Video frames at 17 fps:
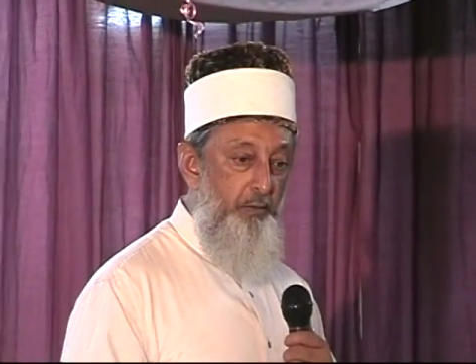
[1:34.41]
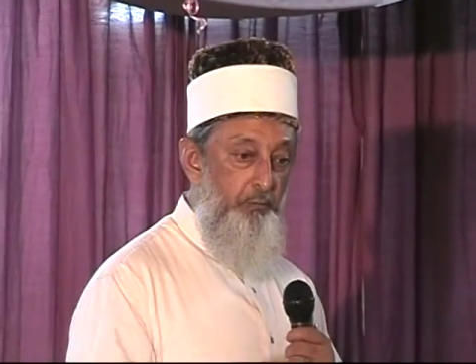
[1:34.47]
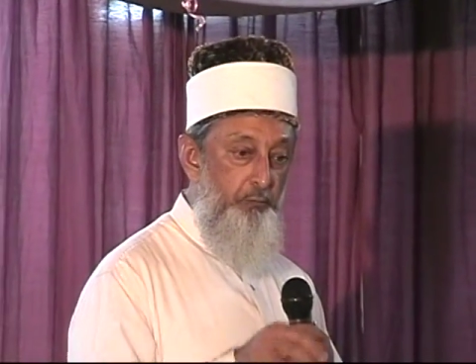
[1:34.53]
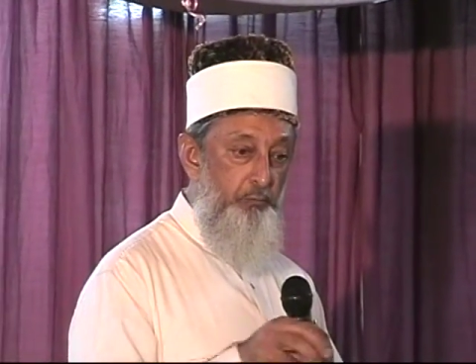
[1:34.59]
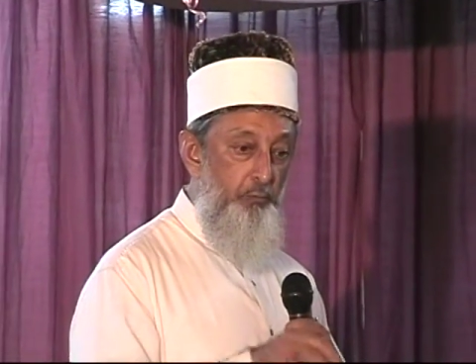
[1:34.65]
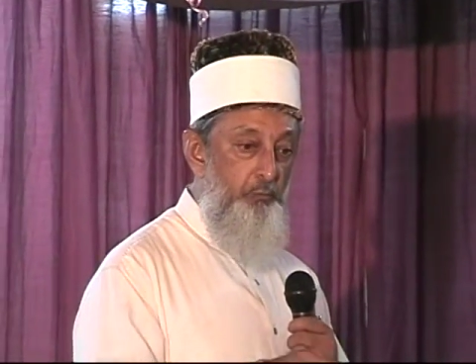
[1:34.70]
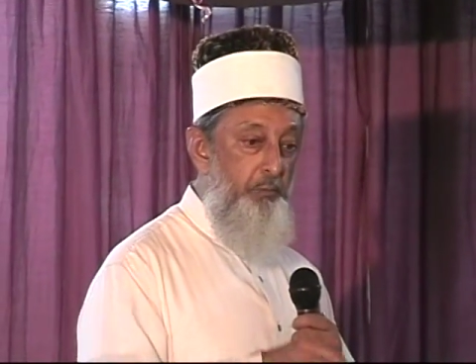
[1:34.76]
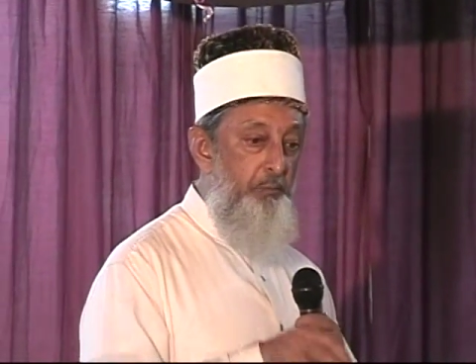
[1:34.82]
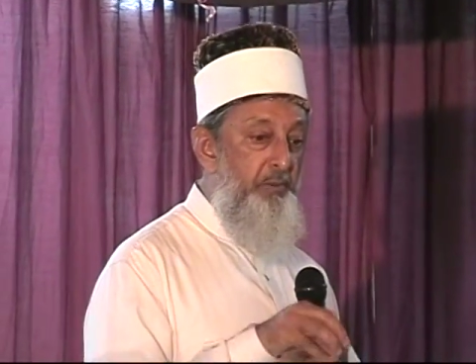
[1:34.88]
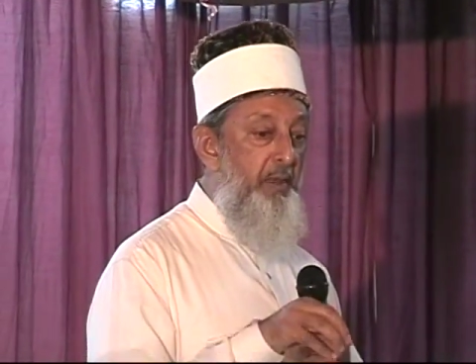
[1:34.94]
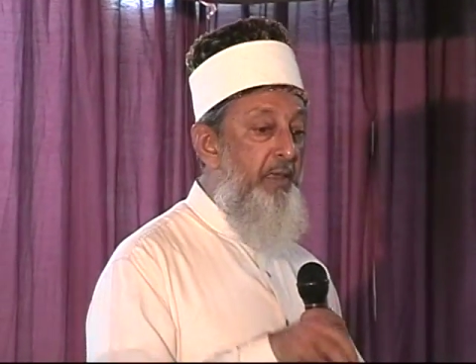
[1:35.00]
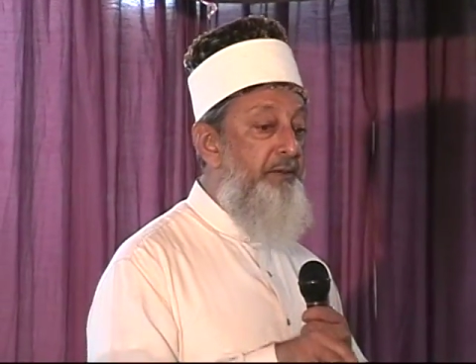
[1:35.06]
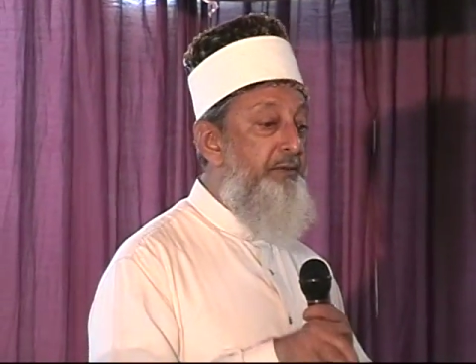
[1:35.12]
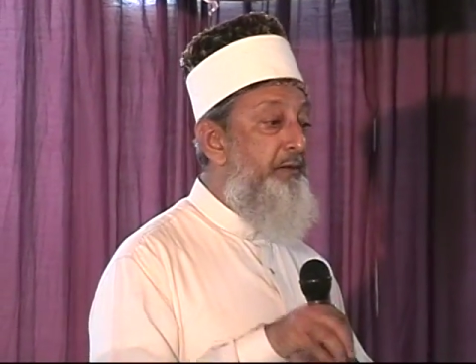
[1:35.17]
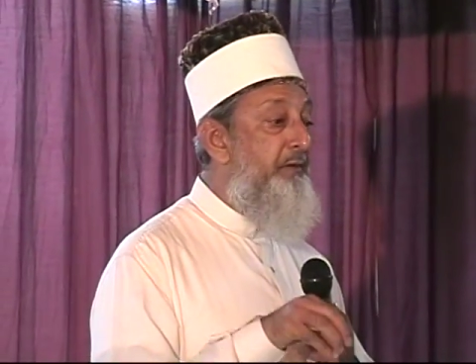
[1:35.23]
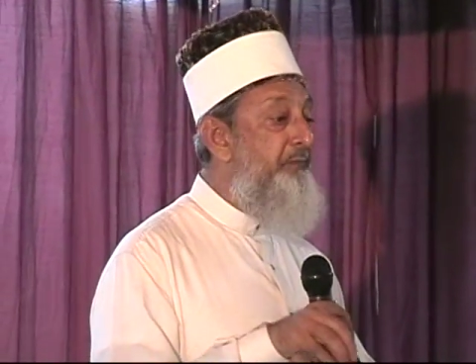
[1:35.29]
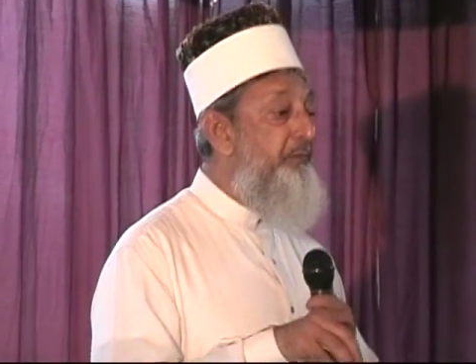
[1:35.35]
So we're
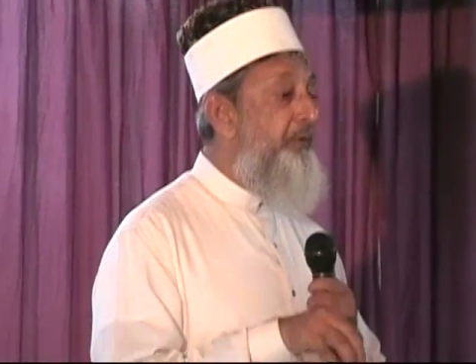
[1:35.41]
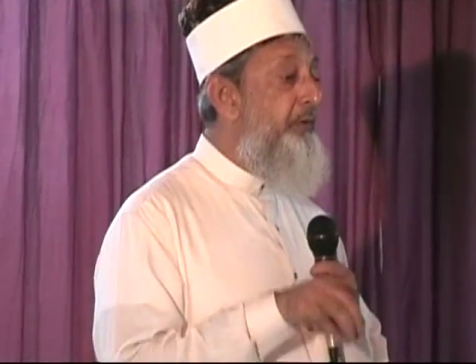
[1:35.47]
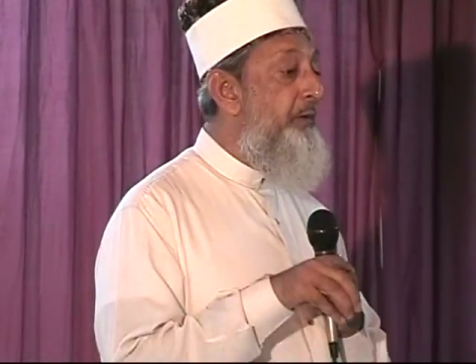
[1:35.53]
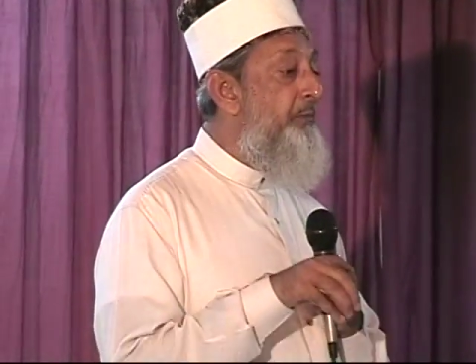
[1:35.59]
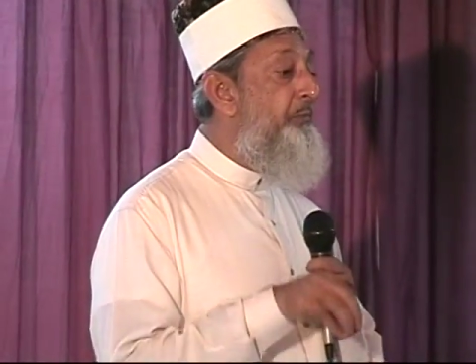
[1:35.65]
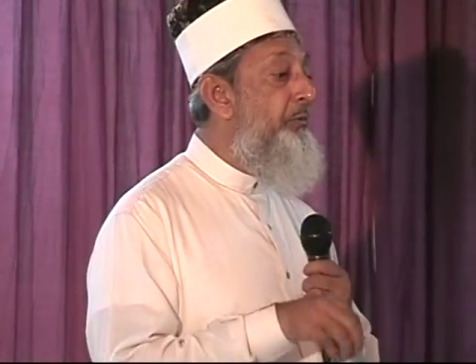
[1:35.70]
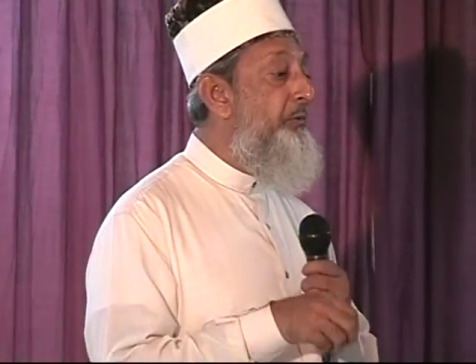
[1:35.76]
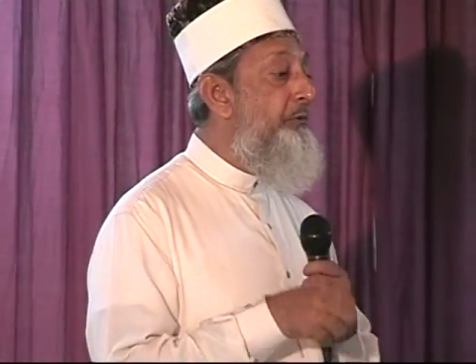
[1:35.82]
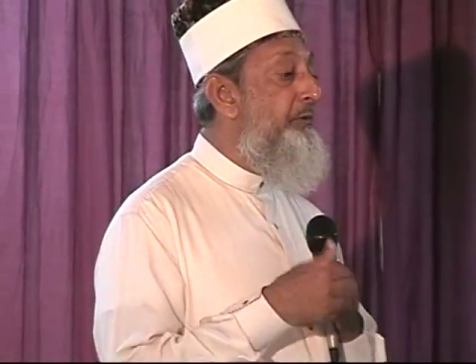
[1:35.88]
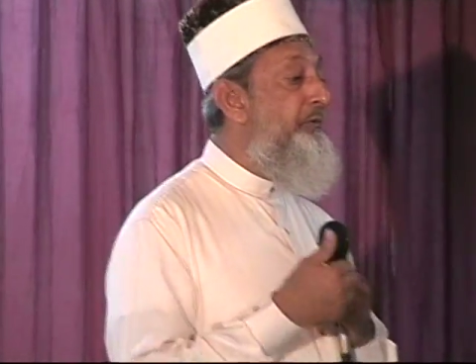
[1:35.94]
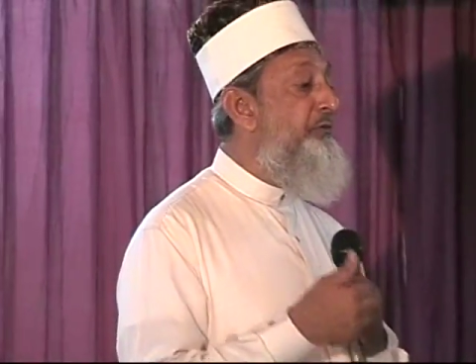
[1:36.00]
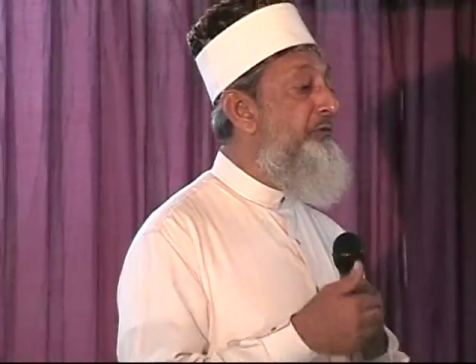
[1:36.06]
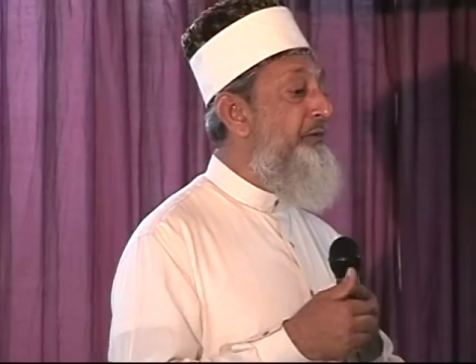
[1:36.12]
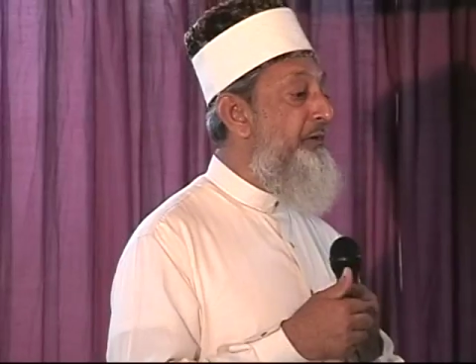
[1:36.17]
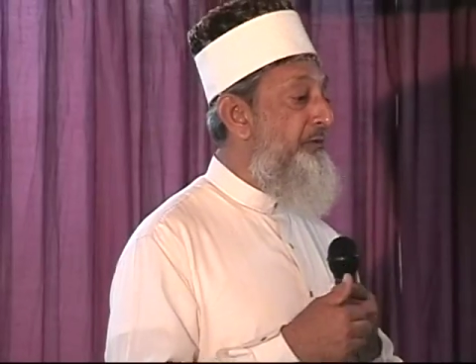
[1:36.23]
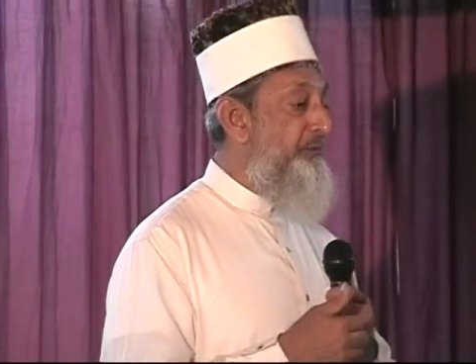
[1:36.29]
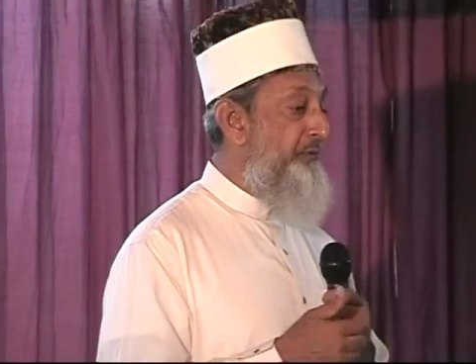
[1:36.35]
planting very important
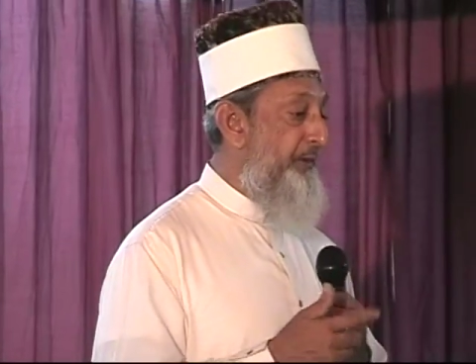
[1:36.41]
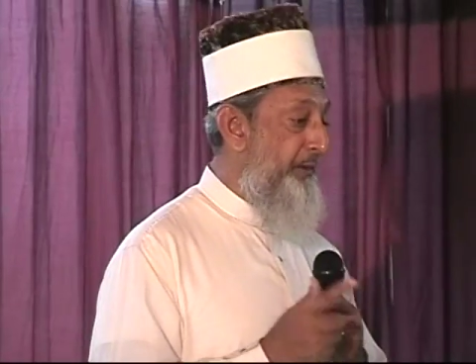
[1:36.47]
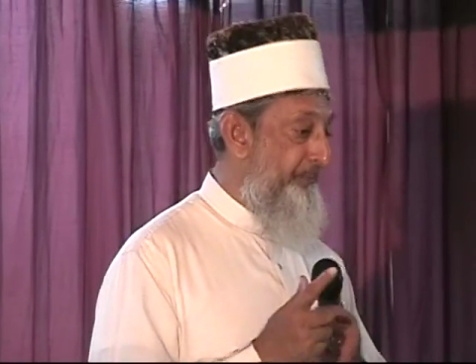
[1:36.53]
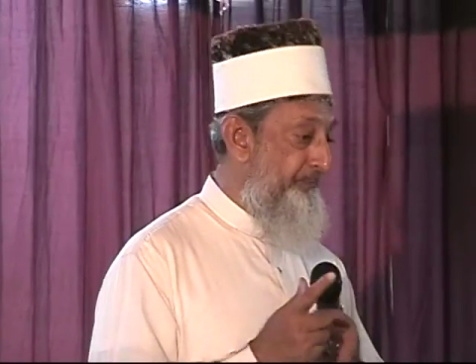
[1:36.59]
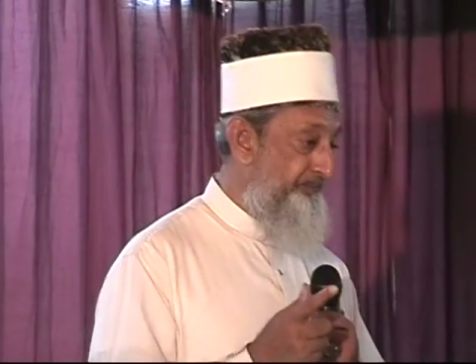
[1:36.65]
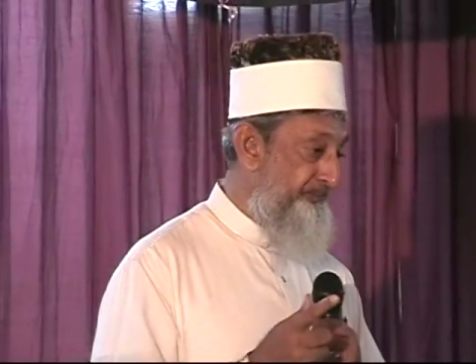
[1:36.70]
seeds here.